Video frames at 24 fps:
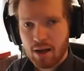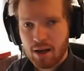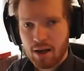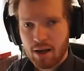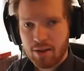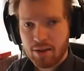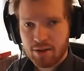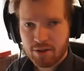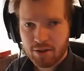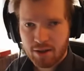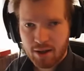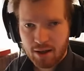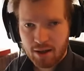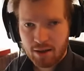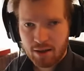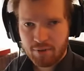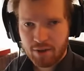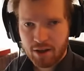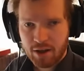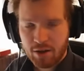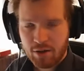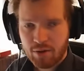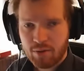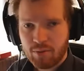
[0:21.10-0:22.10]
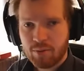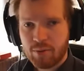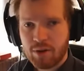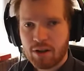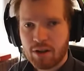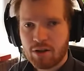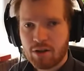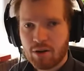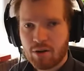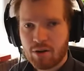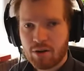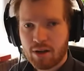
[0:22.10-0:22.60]
In the second video, we
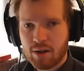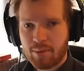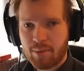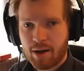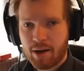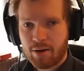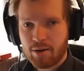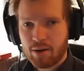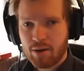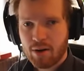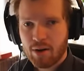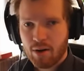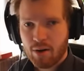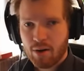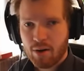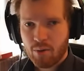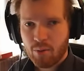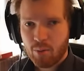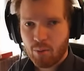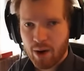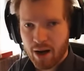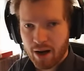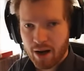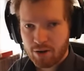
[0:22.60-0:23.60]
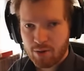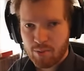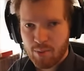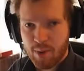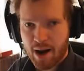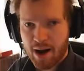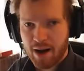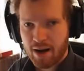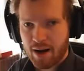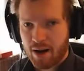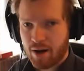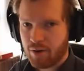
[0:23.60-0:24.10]
talked about where to mine,